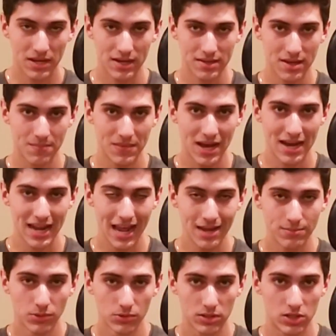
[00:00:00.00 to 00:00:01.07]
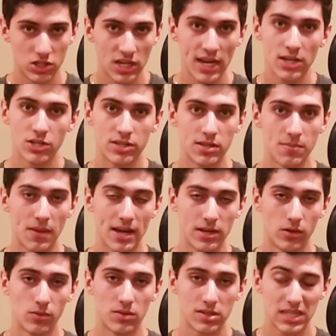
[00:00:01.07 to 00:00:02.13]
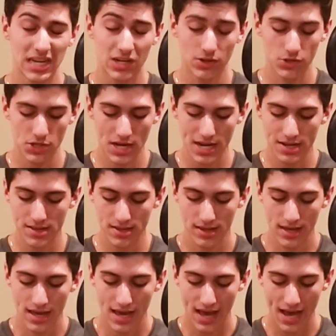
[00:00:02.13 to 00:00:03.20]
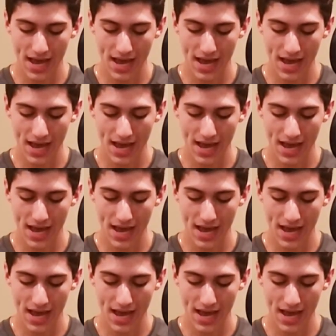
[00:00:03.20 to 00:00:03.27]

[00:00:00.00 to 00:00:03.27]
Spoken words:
because I'm not able to change it to my own sticker shades,